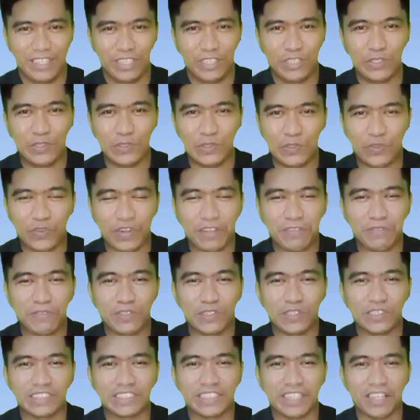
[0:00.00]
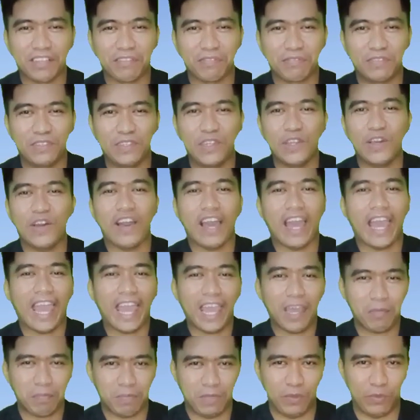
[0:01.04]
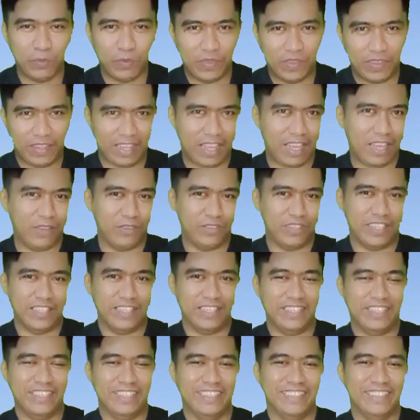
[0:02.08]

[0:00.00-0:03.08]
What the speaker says: You drive yourself not happy without it.